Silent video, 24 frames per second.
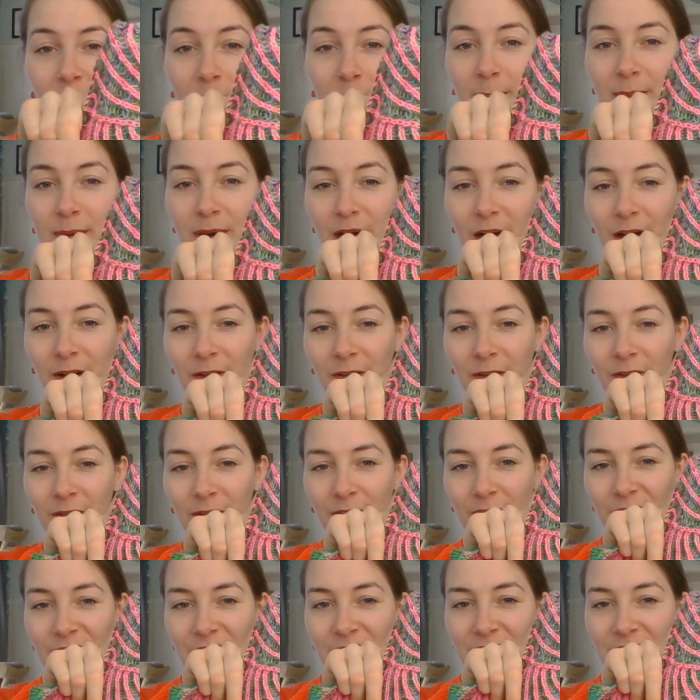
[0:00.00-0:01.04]
But
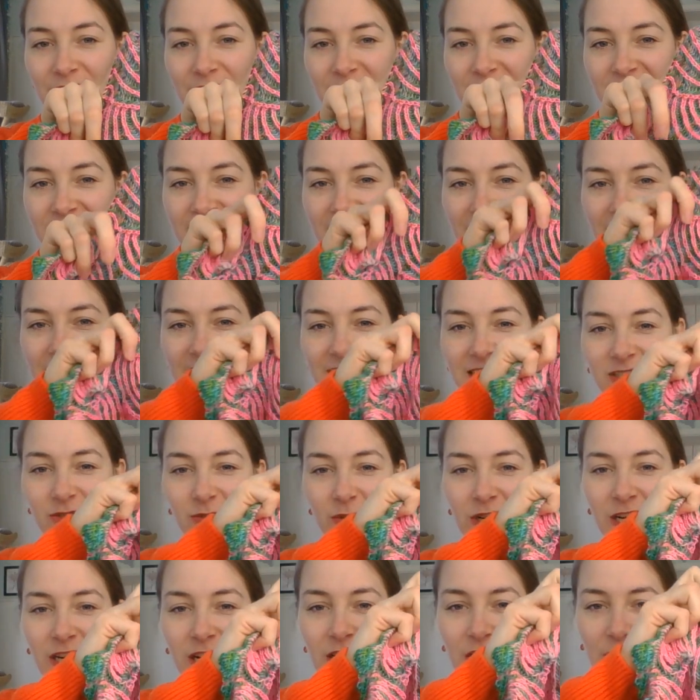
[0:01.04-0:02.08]
this is
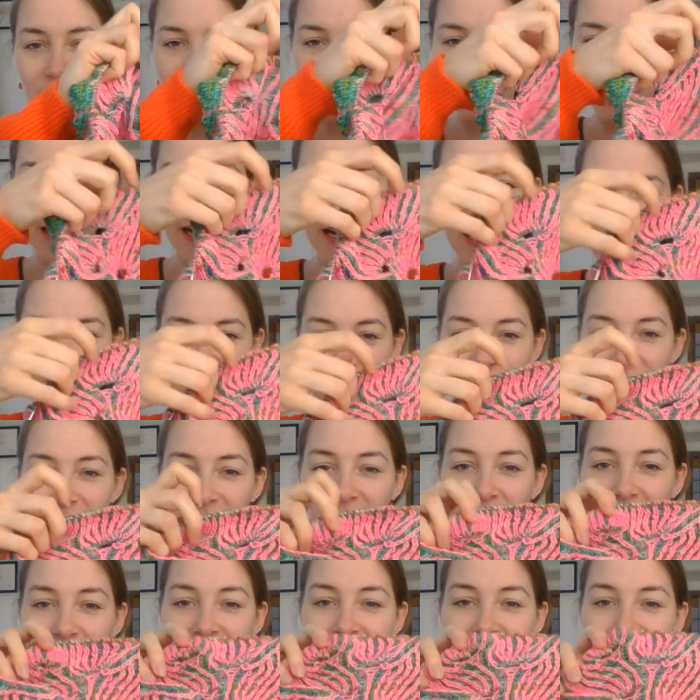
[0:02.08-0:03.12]
what it looks like on the
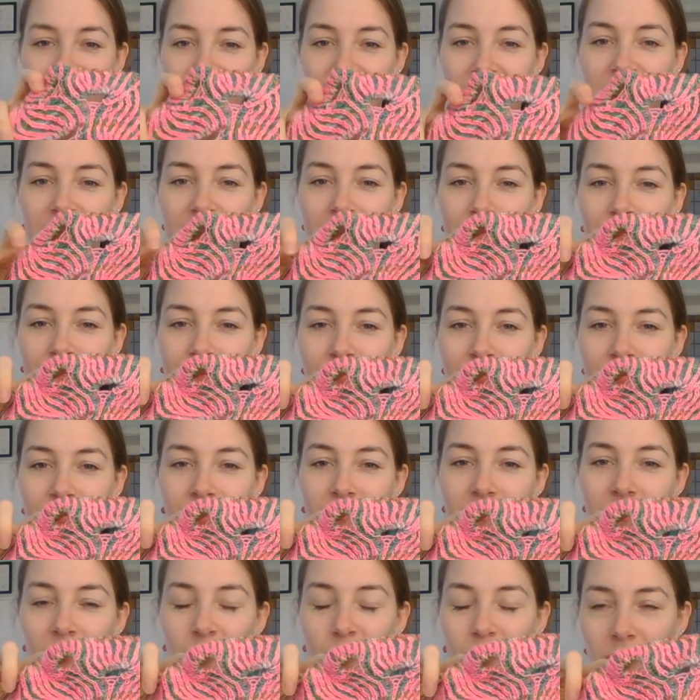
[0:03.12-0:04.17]
right side,
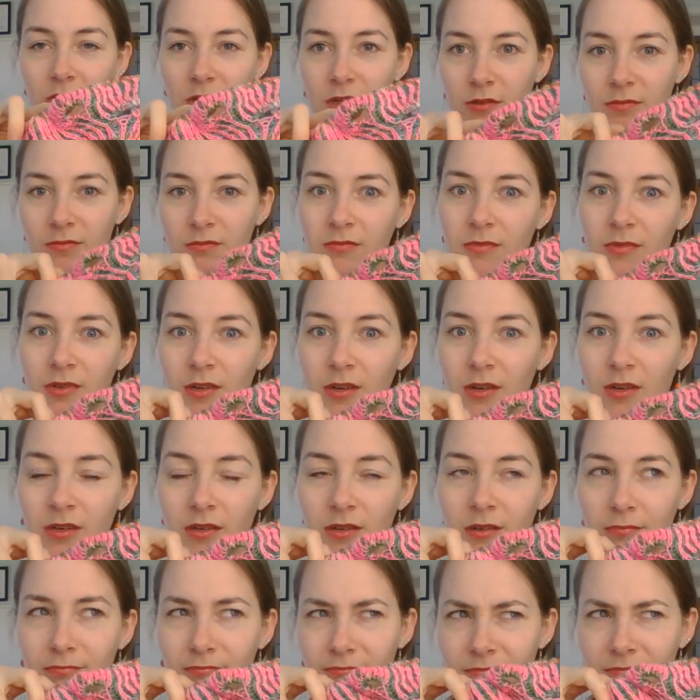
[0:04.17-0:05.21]
or
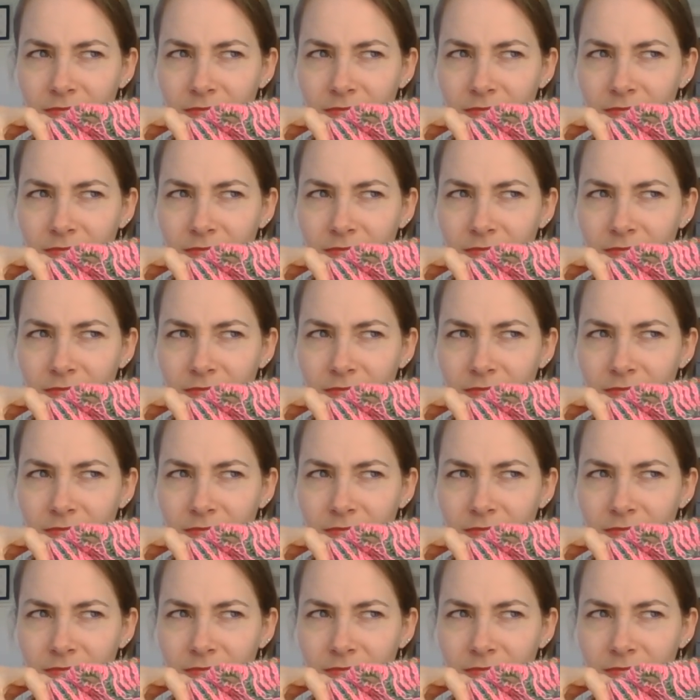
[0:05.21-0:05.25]
on